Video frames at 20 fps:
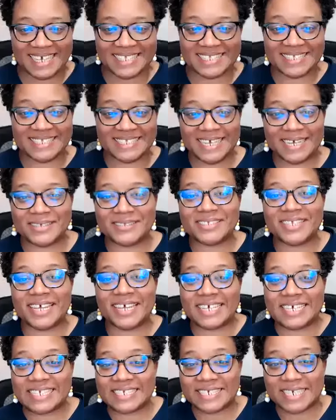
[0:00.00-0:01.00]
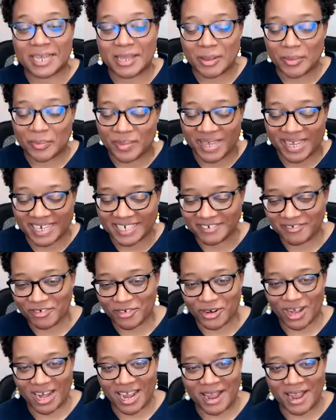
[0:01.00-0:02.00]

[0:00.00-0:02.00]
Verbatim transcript: that sounds like a jam packed four